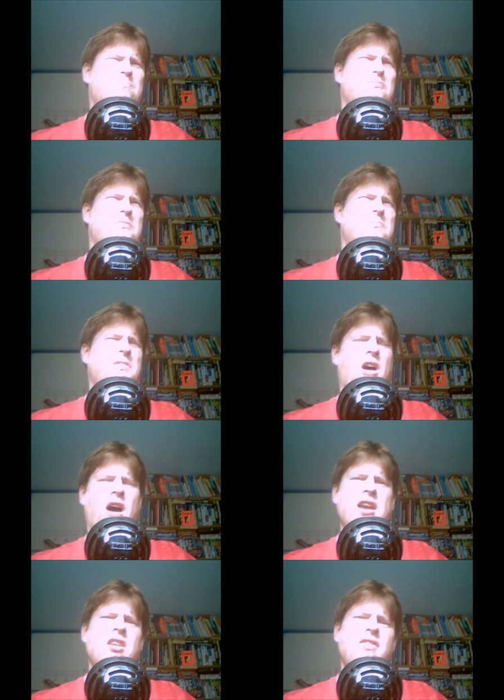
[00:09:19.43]

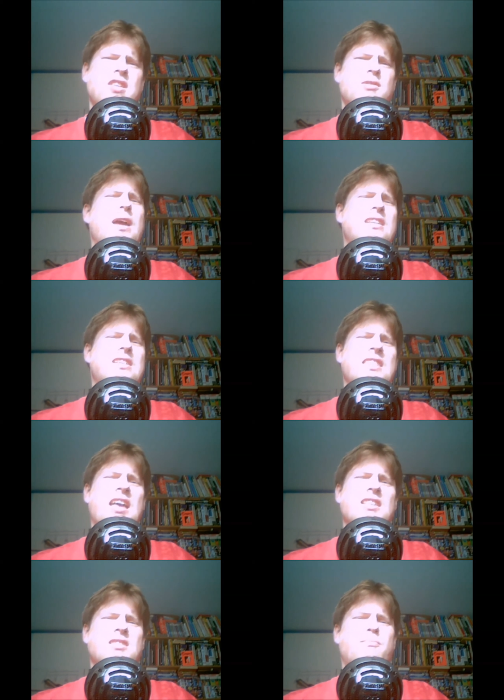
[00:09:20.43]
kind of expecting
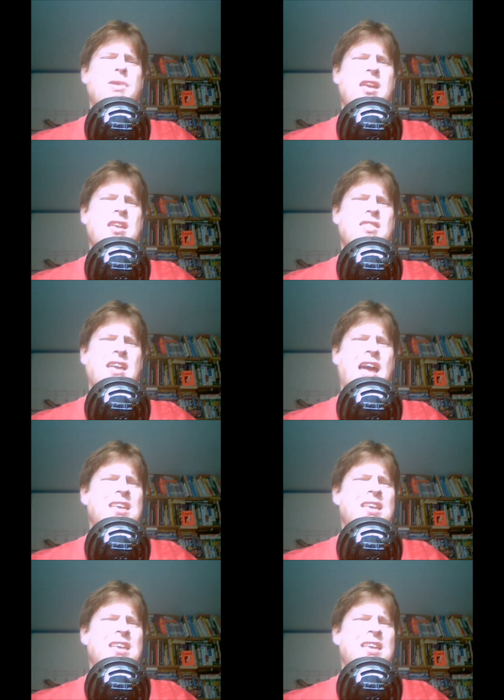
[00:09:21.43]
that to be the case